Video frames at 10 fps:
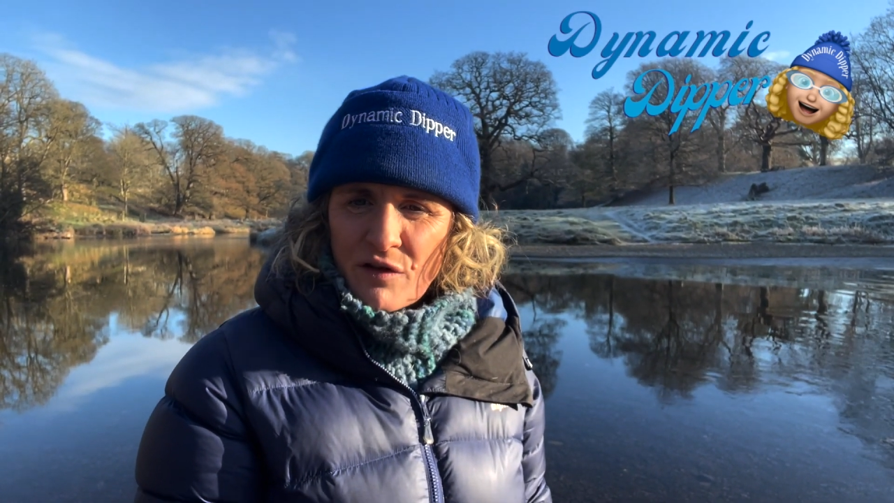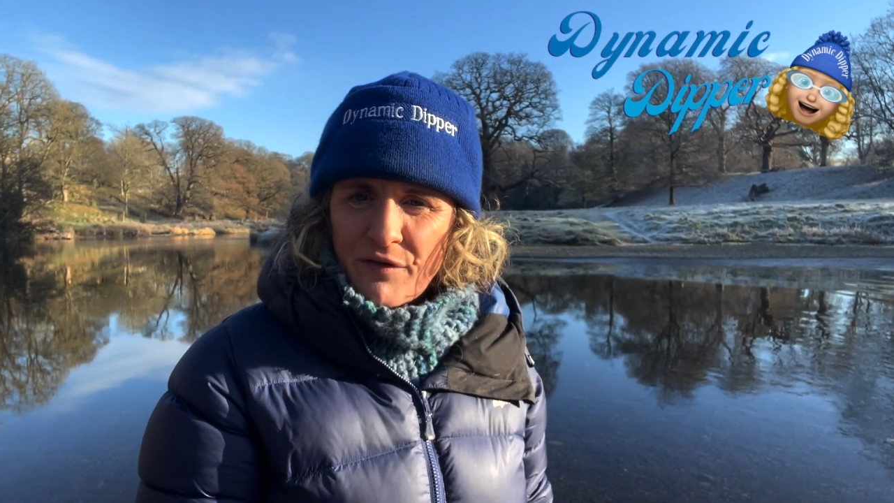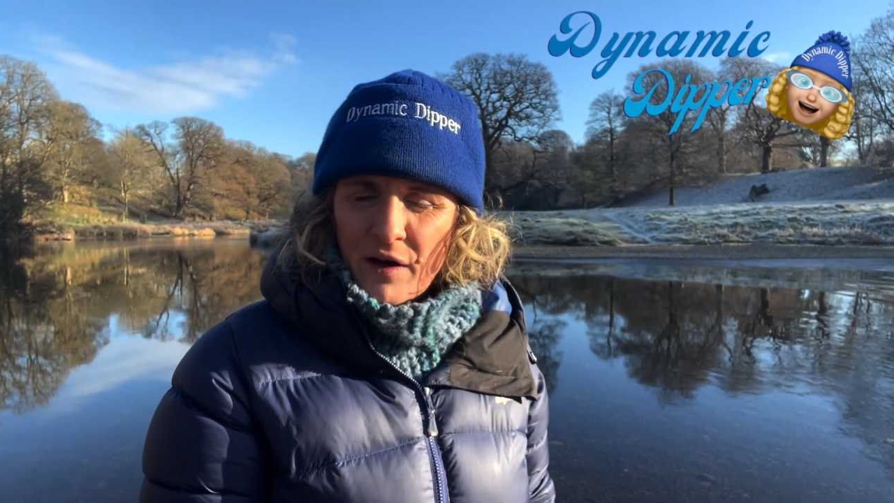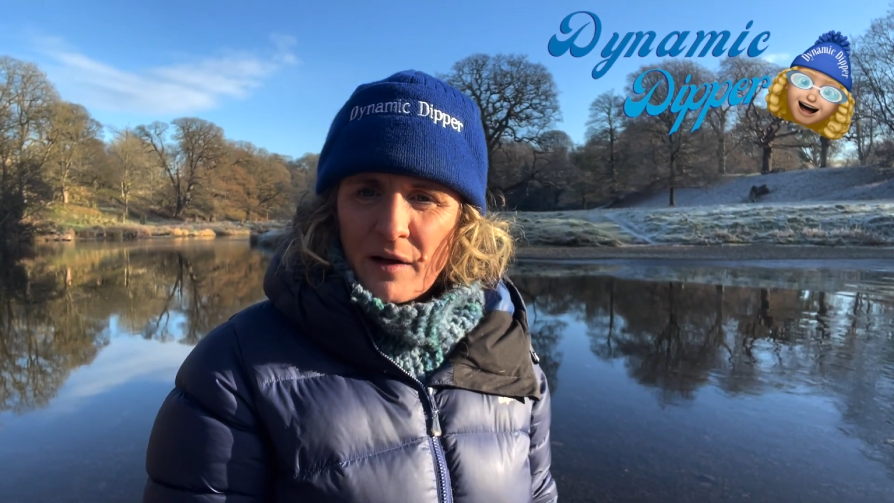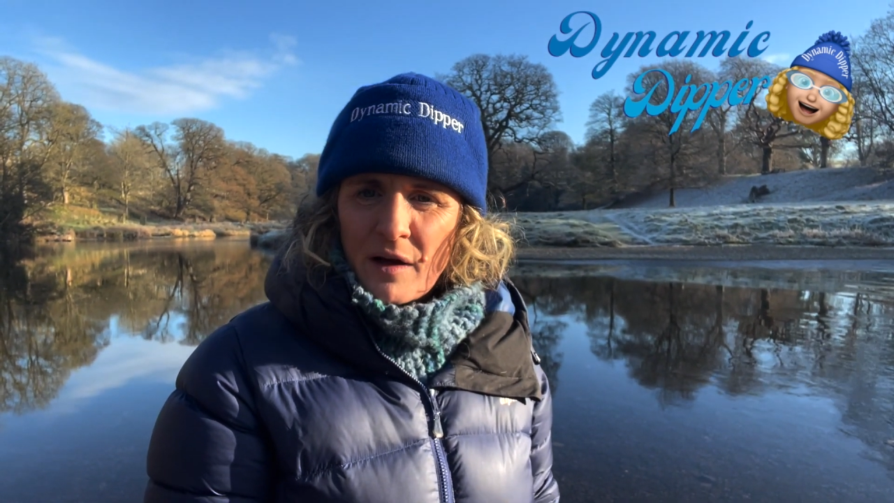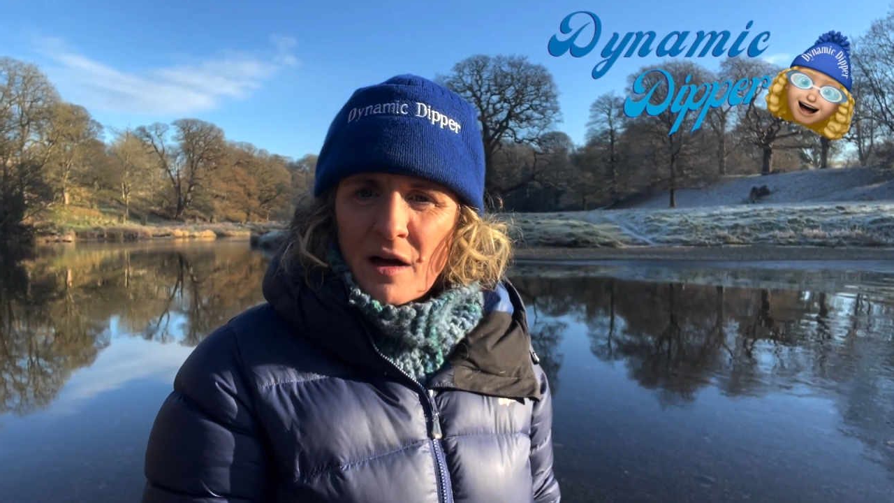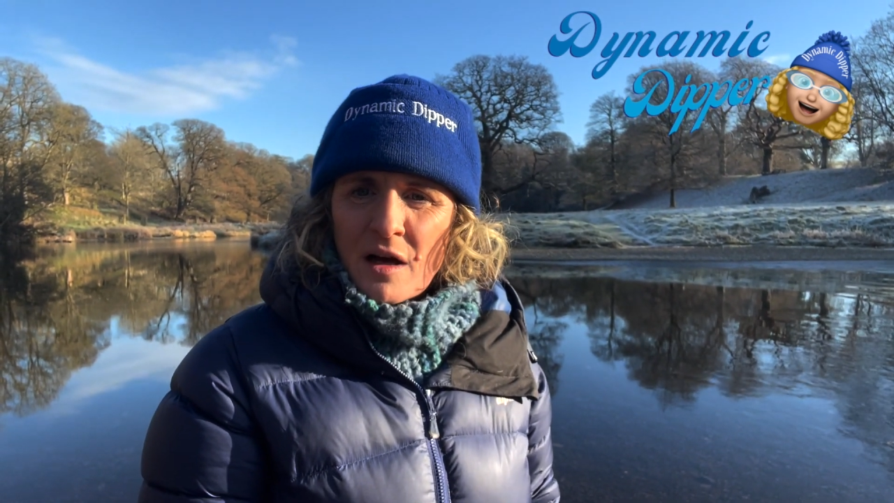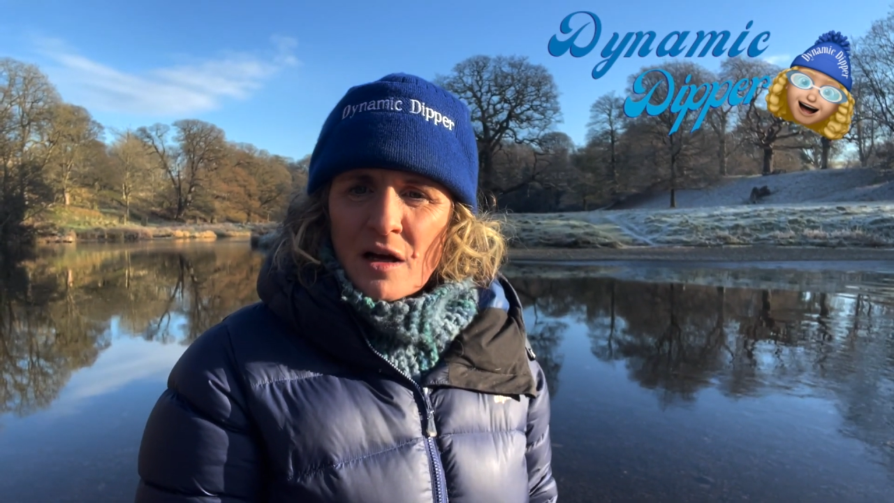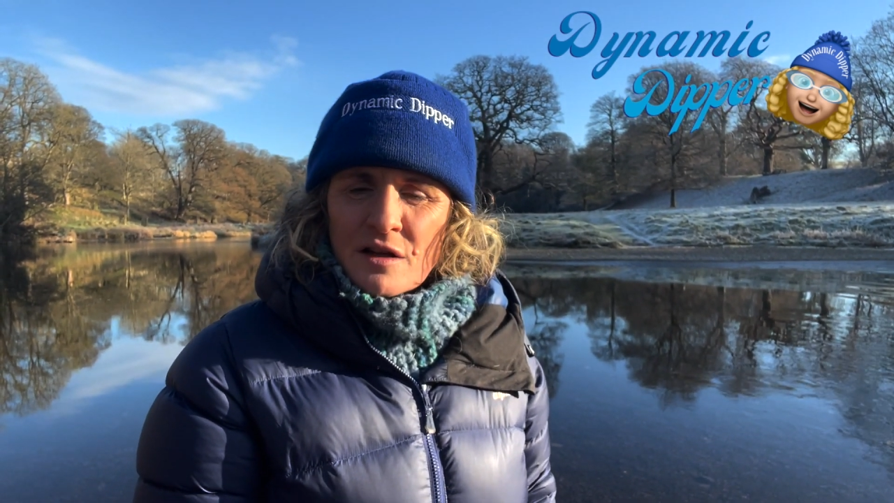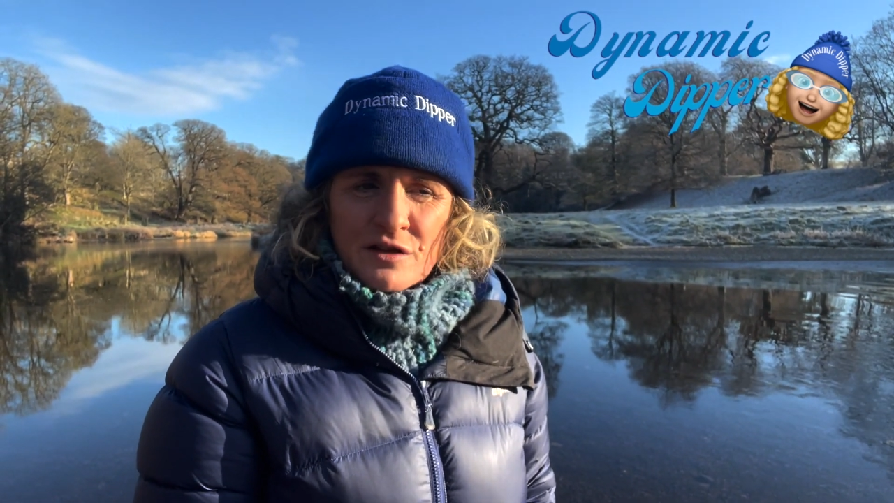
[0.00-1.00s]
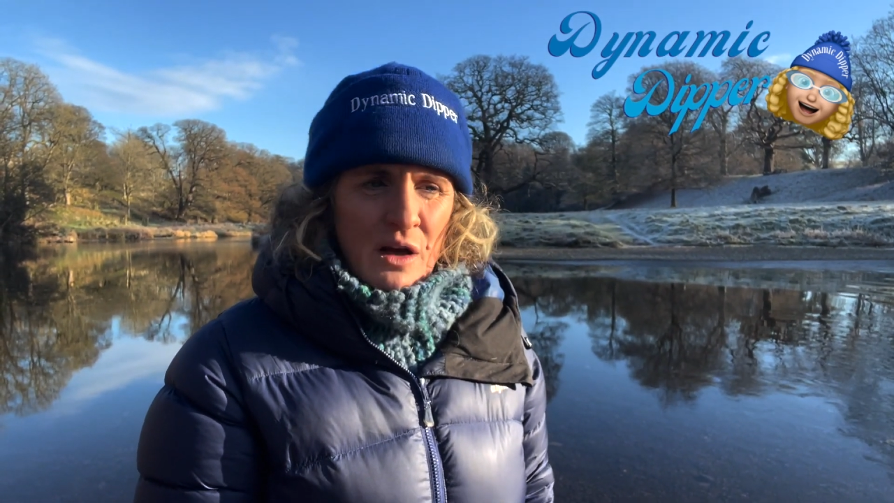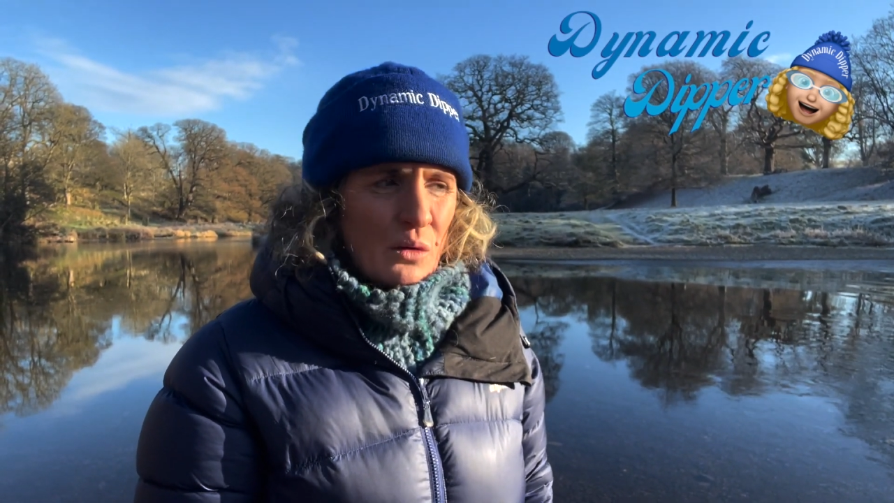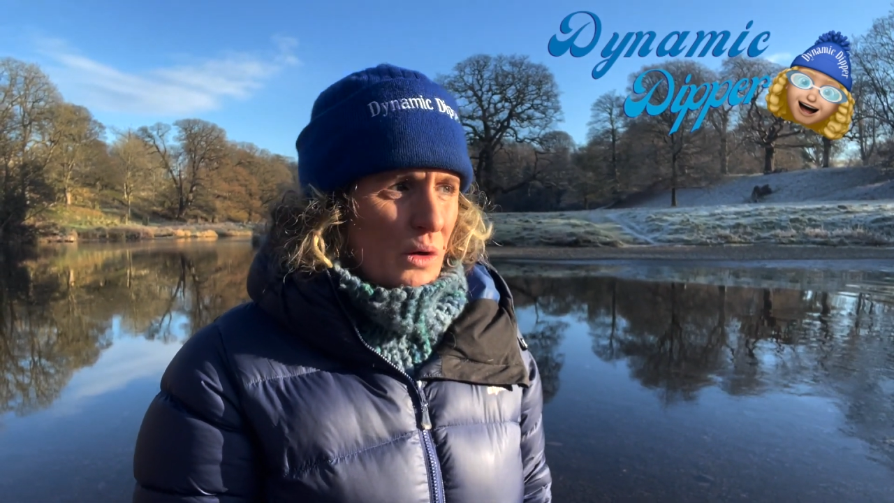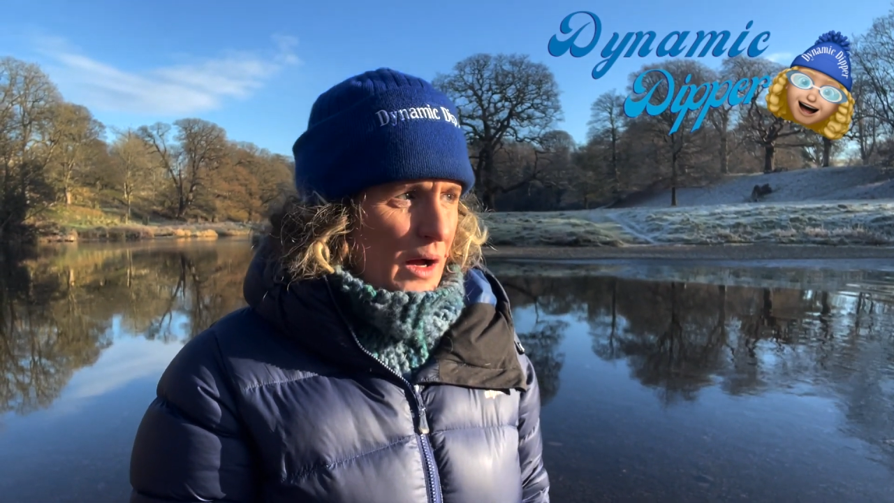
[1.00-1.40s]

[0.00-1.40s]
river? So